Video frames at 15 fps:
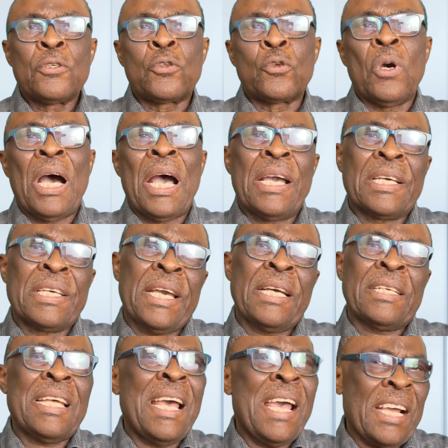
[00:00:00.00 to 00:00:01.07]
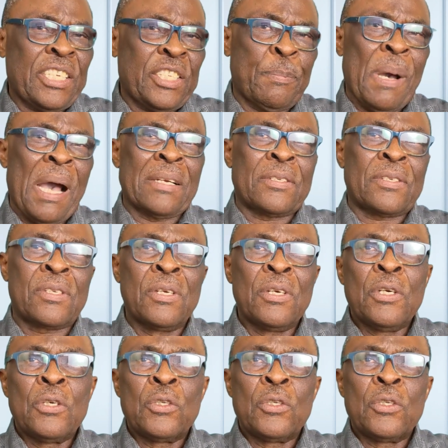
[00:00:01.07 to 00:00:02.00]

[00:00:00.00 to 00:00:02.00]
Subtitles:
to get experts